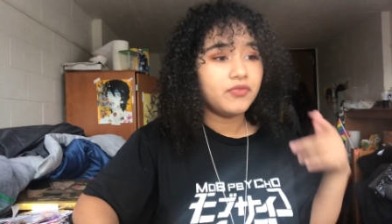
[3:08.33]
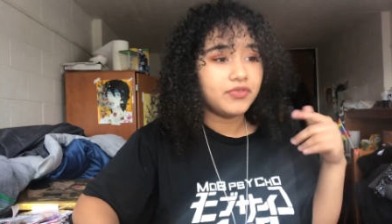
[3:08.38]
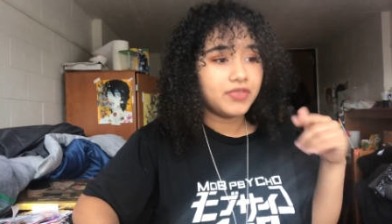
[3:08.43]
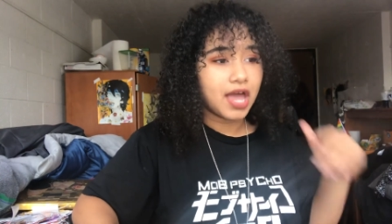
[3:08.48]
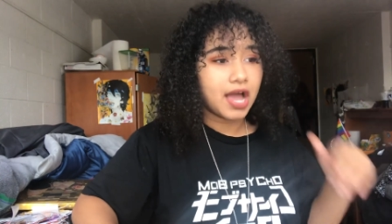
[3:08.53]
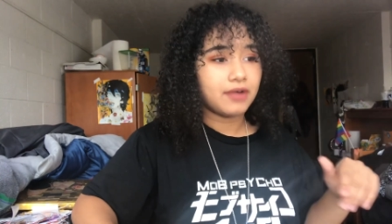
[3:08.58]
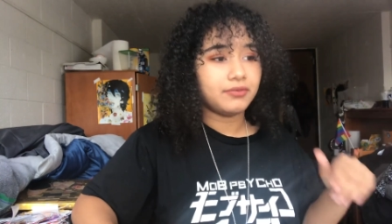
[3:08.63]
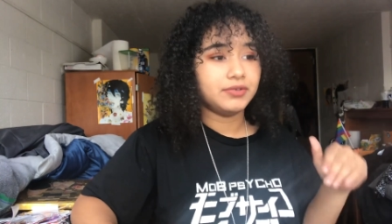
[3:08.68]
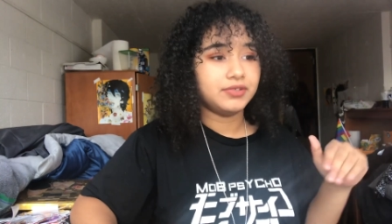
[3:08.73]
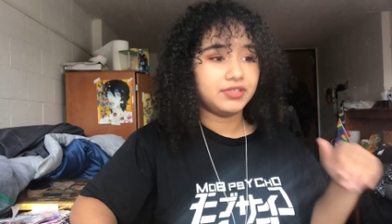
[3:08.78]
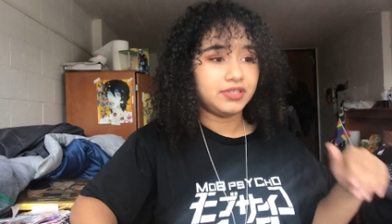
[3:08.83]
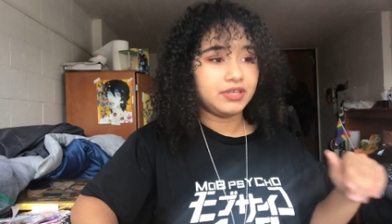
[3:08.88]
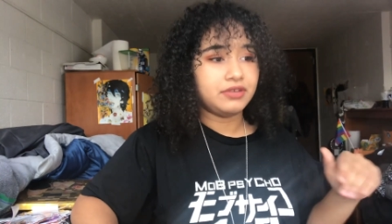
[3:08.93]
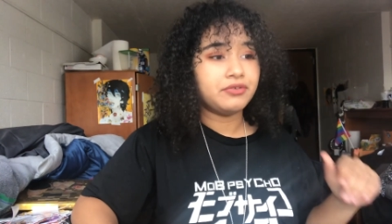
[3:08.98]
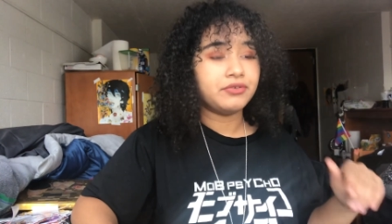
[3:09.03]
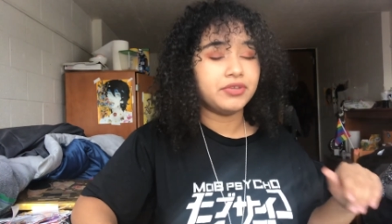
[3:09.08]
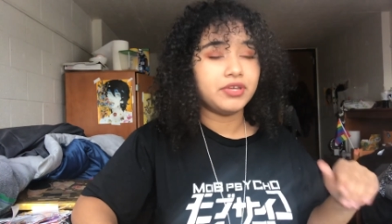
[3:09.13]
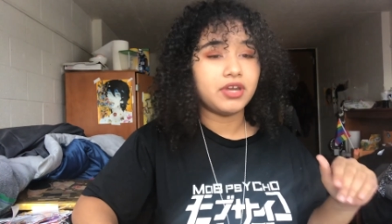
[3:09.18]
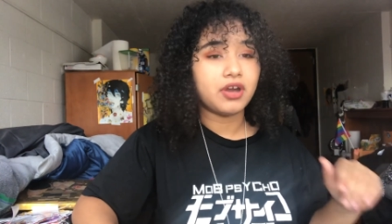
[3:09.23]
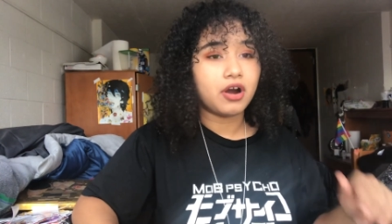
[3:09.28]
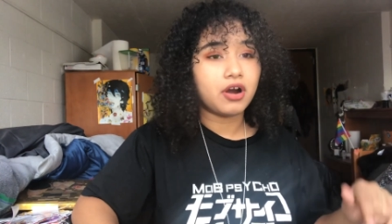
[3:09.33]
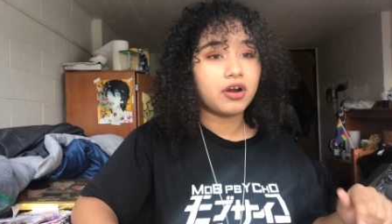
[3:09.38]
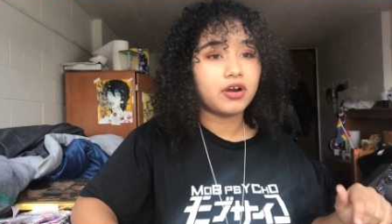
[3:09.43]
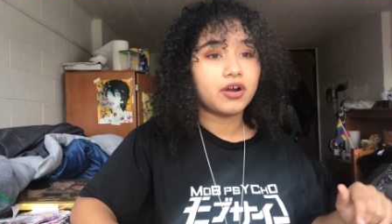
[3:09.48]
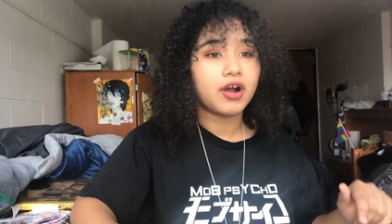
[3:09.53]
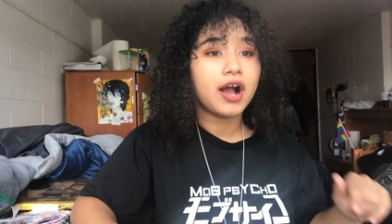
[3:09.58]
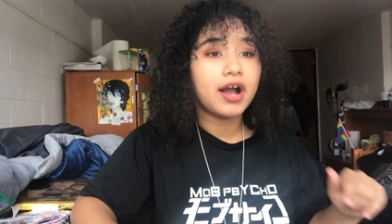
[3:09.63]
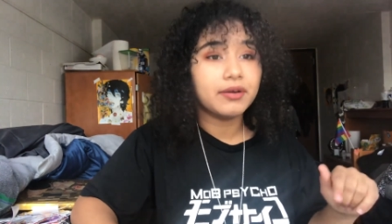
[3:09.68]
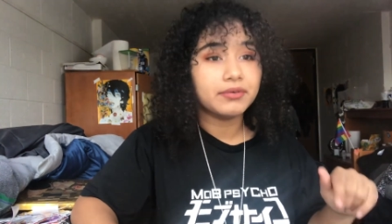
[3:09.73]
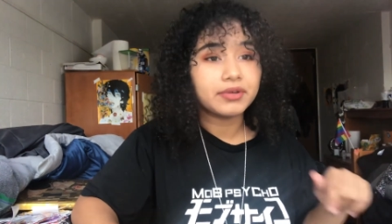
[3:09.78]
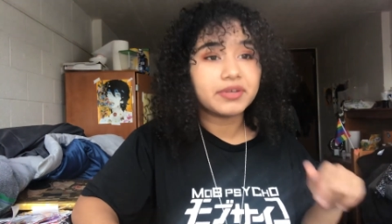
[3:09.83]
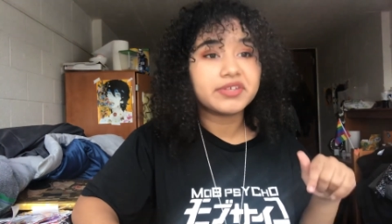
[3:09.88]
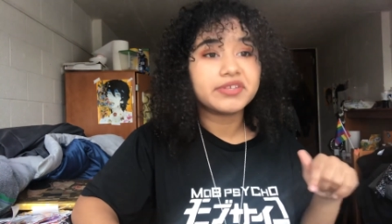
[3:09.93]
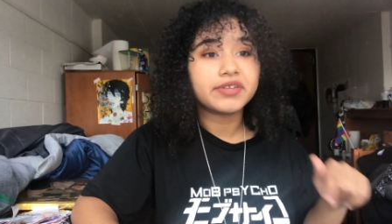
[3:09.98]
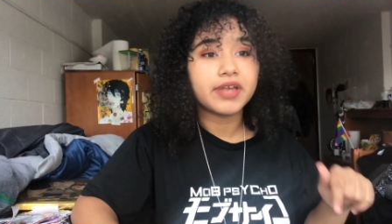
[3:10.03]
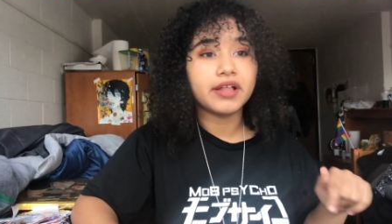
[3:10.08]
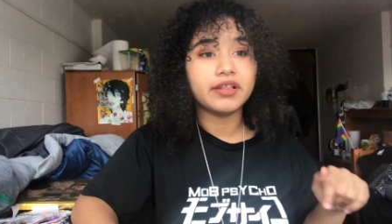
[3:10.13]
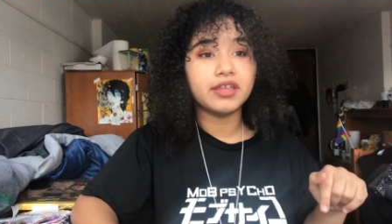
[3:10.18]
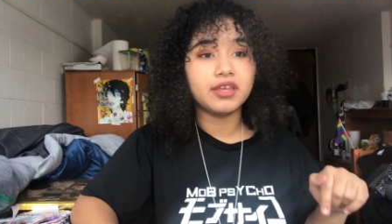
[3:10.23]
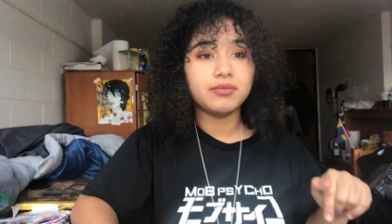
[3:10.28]
That was the only art I was
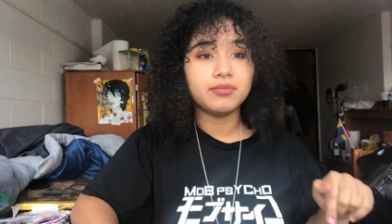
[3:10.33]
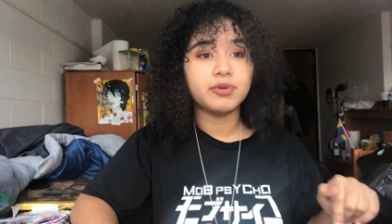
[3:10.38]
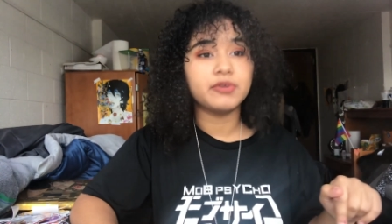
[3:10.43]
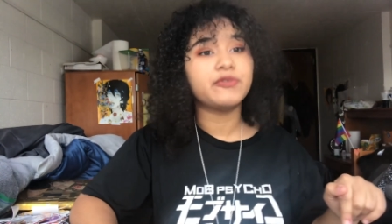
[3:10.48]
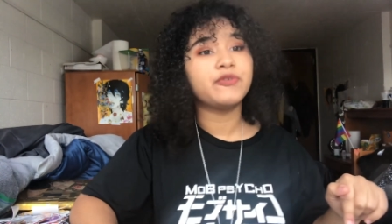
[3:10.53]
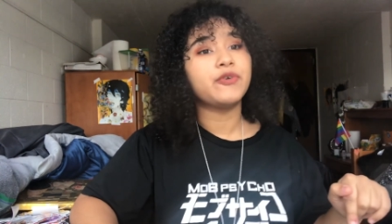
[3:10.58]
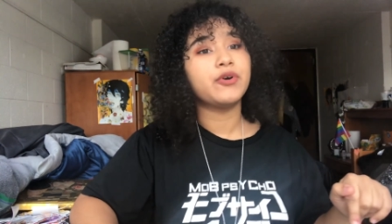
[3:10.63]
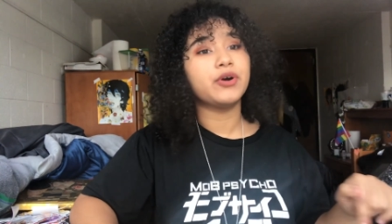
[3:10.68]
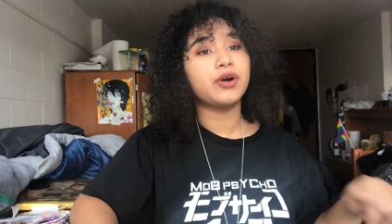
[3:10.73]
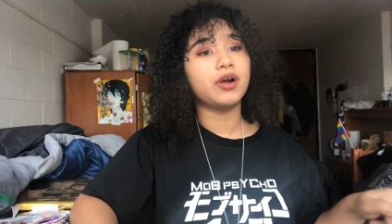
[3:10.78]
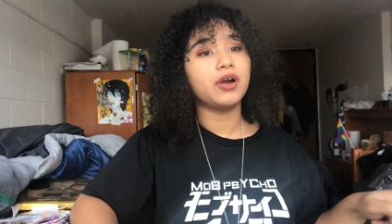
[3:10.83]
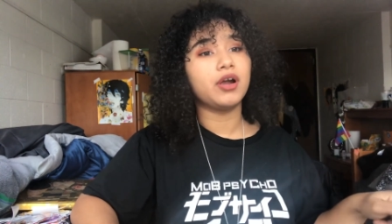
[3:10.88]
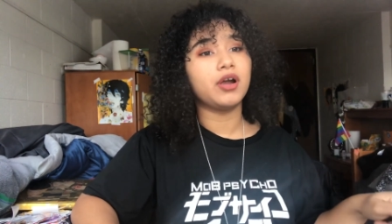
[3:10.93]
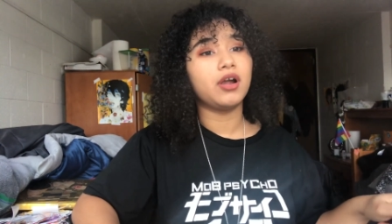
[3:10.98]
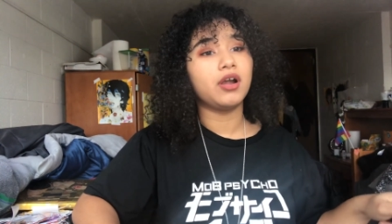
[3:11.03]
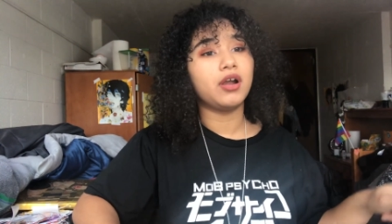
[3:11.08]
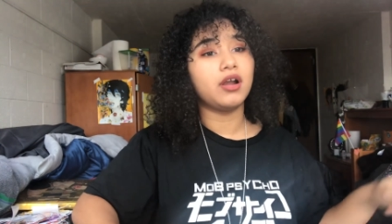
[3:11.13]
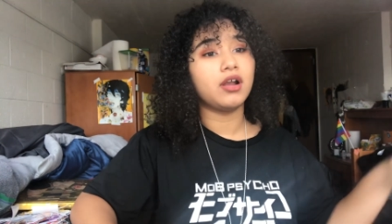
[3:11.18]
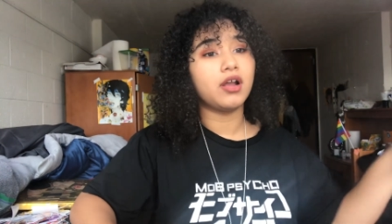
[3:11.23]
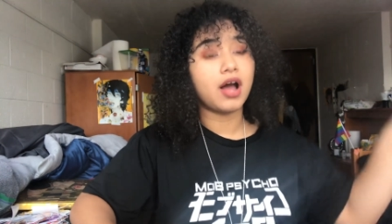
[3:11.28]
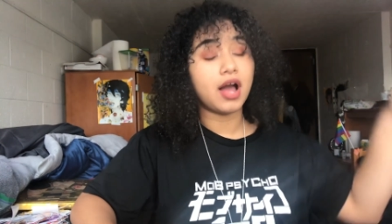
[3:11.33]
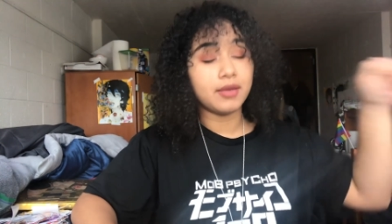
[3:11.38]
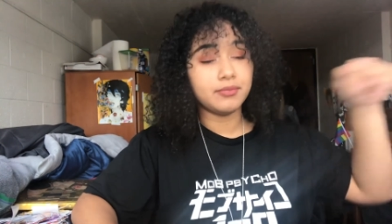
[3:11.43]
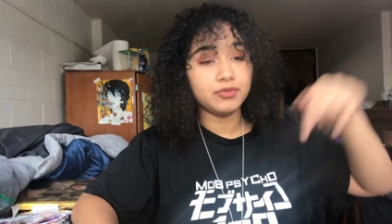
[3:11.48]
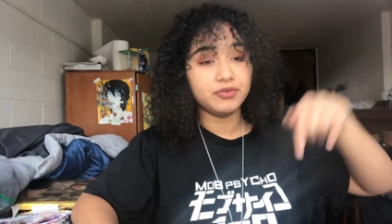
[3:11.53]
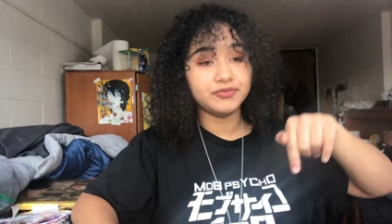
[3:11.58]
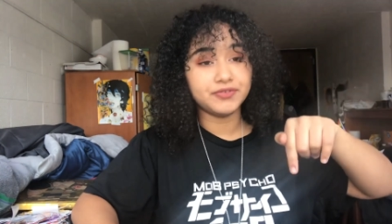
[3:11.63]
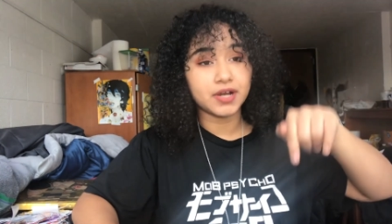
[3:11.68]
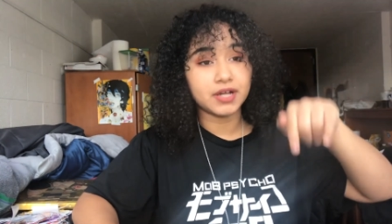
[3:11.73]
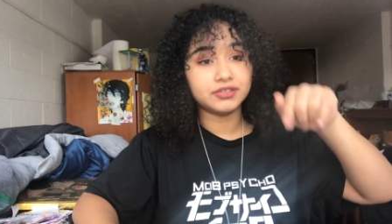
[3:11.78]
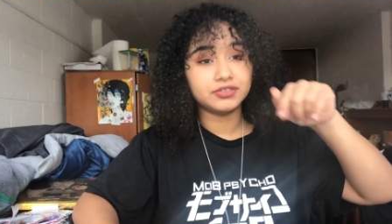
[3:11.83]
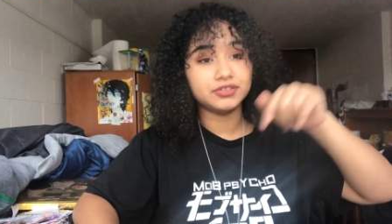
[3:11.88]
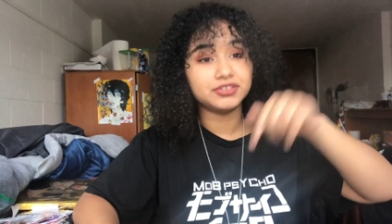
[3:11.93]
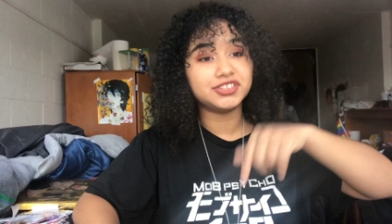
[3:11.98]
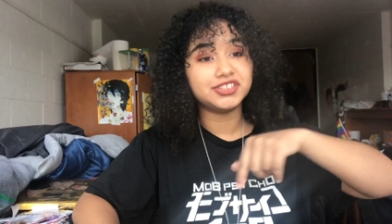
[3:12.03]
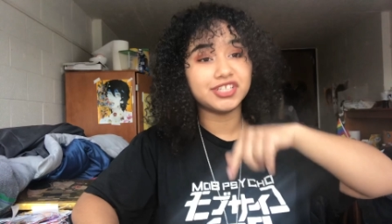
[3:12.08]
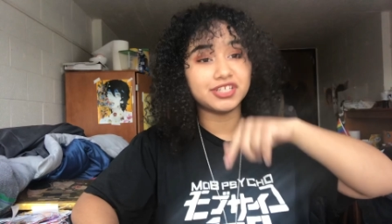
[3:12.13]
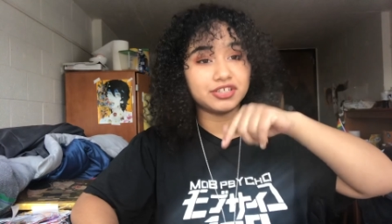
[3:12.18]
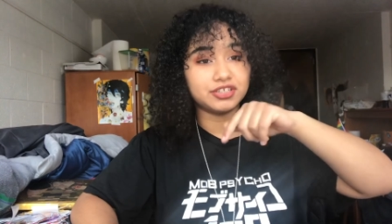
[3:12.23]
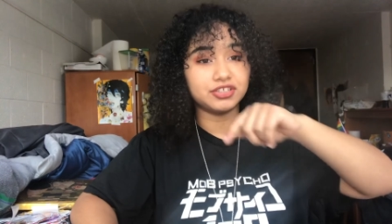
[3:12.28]
selling before I moved on to
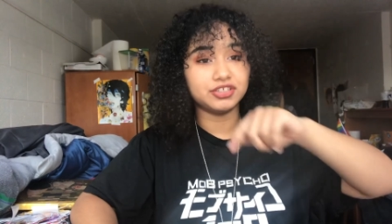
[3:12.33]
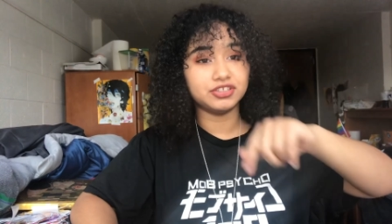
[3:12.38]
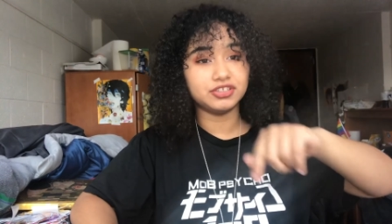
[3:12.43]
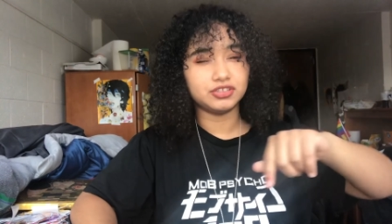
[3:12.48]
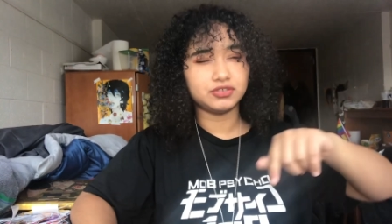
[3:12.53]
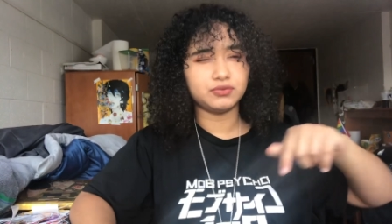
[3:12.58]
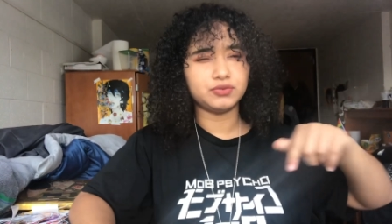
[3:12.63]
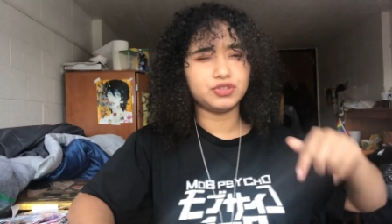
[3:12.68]
stickers,